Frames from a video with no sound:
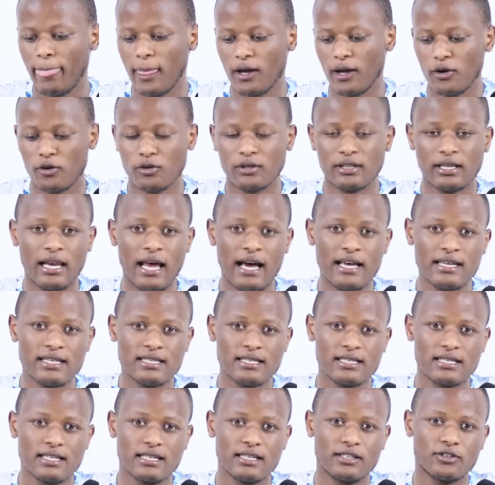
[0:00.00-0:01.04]

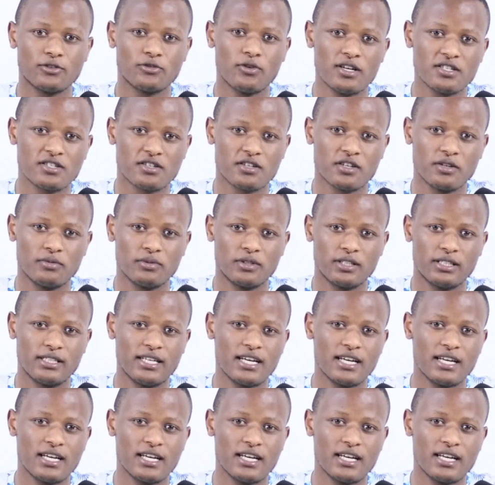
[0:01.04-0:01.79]
notarized transcript,